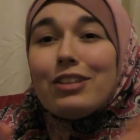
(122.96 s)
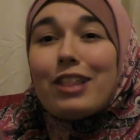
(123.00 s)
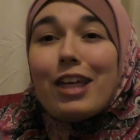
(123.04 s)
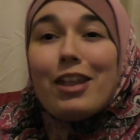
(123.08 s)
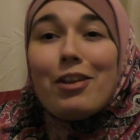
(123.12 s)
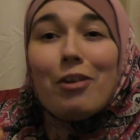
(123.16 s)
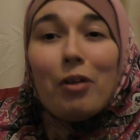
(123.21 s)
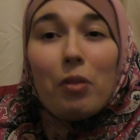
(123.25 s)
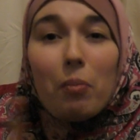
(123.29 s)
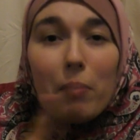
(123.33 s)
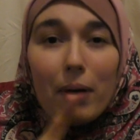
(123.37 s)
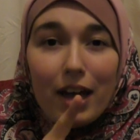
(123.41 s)
they're
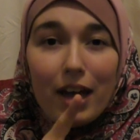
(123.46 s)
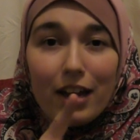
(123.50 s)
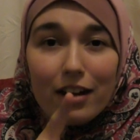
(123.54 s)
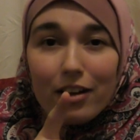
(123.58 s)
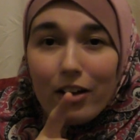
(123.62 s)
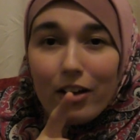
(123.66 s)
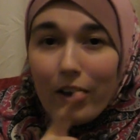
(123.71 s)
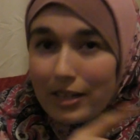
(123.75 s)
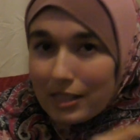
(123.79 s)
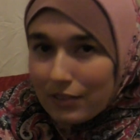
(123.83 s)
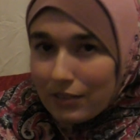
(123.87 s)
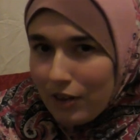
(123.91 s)
not the bad
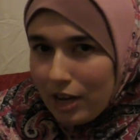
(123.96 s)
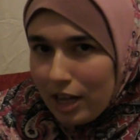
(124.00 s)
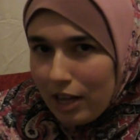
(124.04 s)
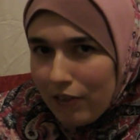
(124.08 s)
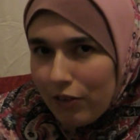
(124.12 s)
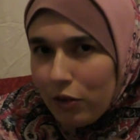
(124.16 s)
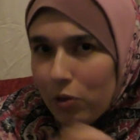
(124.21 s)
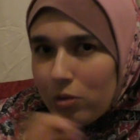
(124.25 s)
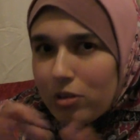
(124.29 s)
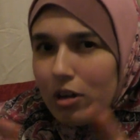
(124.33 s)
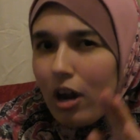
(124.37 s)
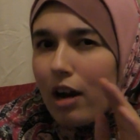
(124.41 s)
guys. If any of
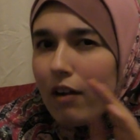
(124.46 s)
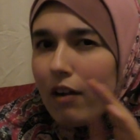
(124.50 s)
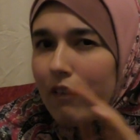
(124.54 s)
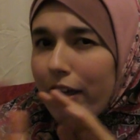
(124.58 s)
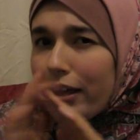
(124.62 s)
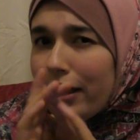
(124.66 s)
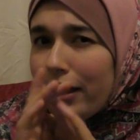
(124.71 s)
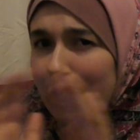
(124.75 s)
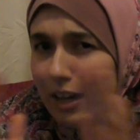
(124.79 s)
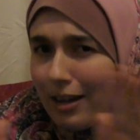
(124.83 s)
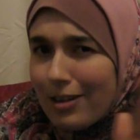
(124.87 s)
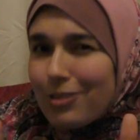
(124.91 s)
you are kind of
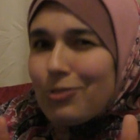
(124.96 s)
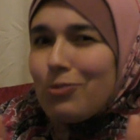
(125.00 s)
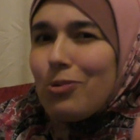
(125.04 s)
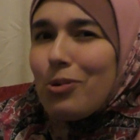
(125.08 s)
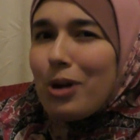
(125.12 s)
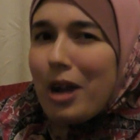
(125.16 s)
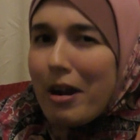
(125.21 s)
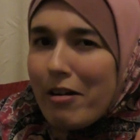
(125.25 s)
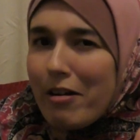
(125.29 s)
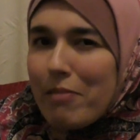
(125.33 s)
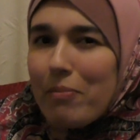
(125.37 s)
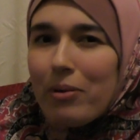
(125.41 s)
like casual
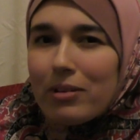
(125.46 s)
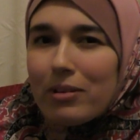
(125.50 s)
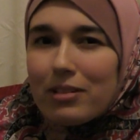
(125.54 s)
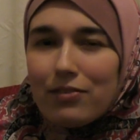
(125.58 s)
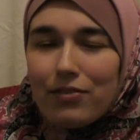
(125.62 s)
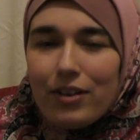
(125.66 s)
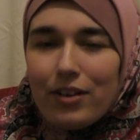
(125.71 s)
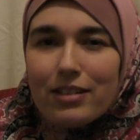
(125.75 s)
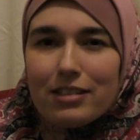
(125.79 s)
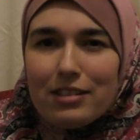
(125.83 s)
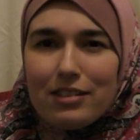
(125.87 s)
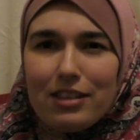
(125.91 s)
Harry Potter
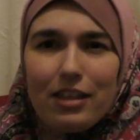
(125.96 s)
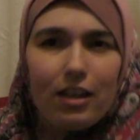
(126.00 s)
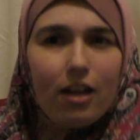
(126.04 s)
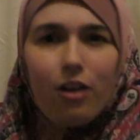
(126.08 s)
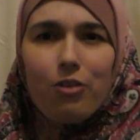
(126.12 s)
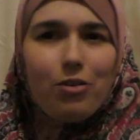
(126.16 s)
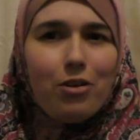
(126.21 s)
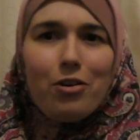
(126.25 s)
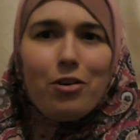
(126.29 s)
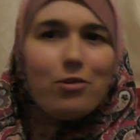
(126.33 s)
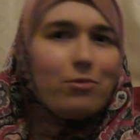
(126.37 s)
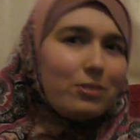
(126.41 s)
fans and think, oh
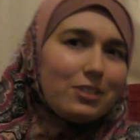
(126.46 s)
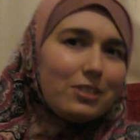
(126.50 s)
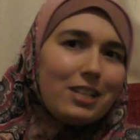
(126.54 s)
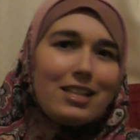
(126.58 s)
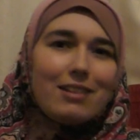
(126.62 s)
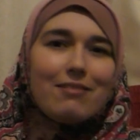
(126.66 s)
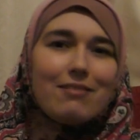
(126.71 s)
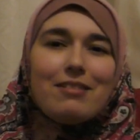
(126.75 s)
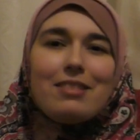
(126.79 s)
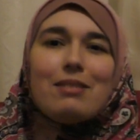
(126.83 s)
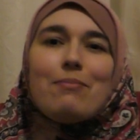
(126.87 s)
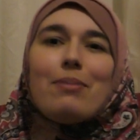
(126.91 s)
no,
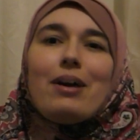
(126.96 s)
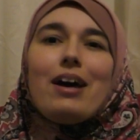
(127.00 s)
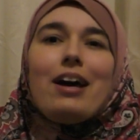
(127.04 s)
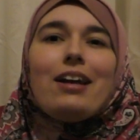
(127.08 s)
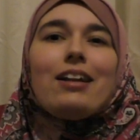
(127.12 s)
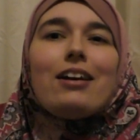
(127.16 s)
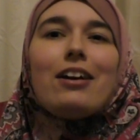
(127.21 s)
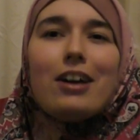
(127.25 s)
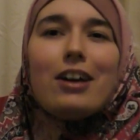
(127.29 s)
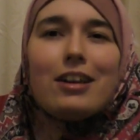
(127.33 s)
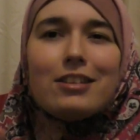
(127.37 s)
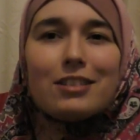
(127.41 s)
Slytherin the bad
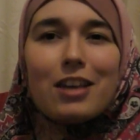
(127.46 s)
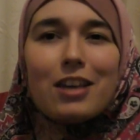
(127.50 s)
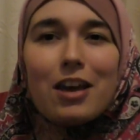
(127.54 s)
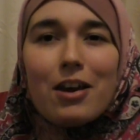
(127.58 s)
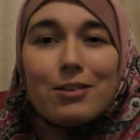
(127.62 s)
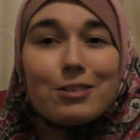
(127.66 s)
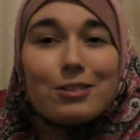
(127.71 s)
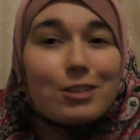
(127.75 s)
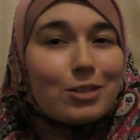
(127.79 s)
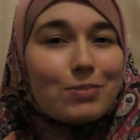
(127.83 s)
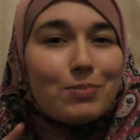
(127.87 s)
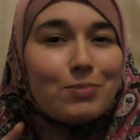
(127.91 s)
guys,
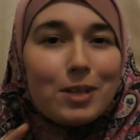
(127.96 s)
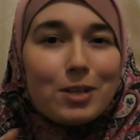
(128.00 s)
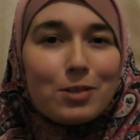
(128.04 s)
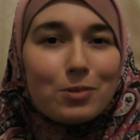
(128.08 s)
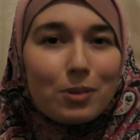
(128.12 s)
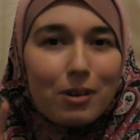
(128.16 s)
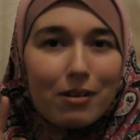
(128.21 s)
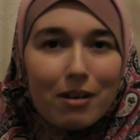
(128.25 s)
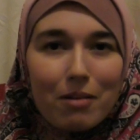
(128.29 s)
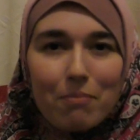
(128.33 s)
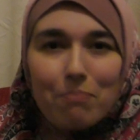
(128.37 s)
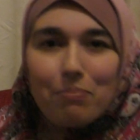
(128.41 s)
just means
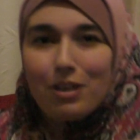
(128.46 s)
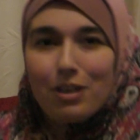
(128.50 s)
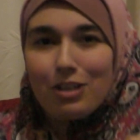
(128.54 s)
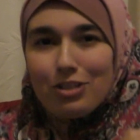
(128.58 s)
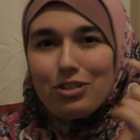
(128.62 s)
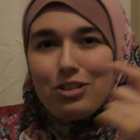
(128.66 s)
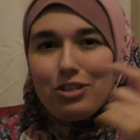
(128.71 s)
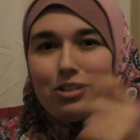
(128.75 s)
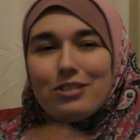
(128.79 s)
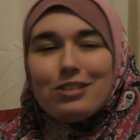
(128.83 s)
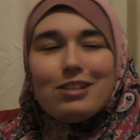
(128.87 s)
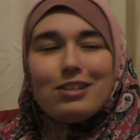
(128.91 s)
we're
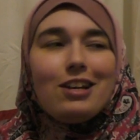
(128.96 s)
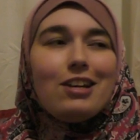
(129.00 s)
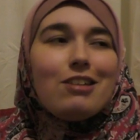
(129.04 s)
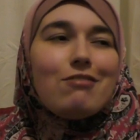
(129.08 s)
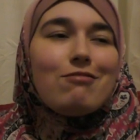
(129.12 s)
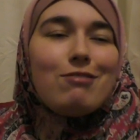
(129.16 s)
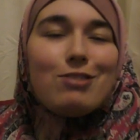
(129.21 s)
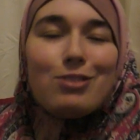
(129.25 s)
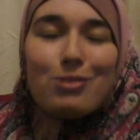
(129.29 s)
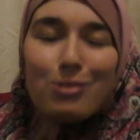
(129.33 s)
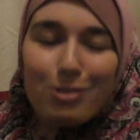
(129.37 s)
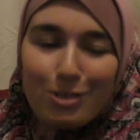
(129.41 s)
ambitious and
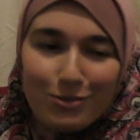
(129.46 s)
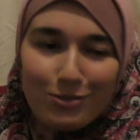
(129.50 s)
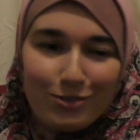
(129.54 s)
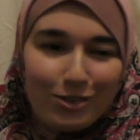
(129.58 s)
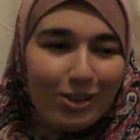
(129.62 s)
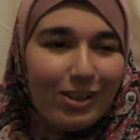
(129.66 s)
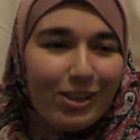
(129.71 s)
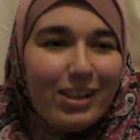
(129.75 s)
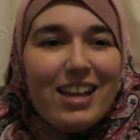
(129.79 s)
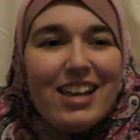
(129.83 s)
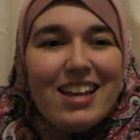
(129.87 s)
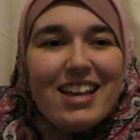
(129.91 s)

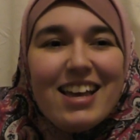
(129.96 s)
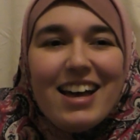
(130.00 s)
resourceful.